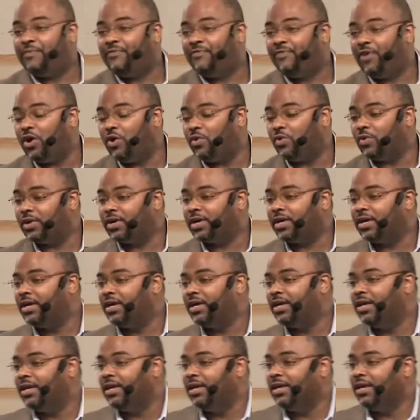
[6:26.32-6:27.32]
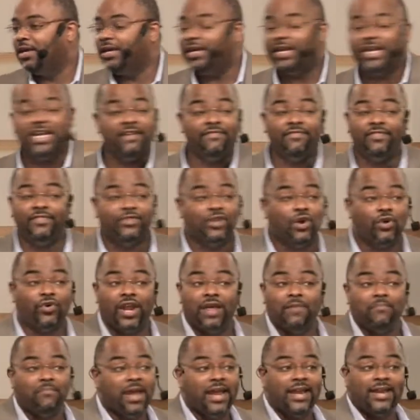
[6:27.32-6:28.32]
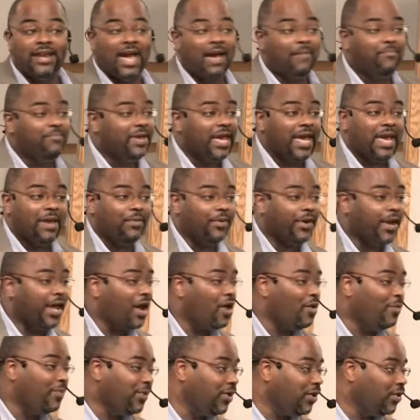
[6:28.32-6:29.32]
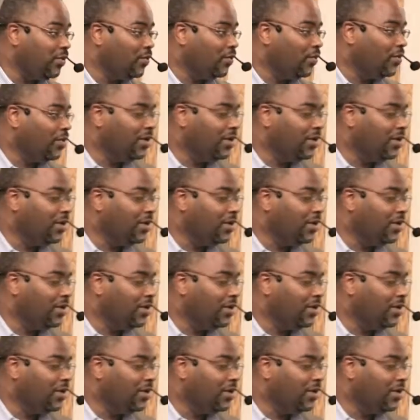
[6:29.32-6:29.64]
folk, even though they may not be able to help you.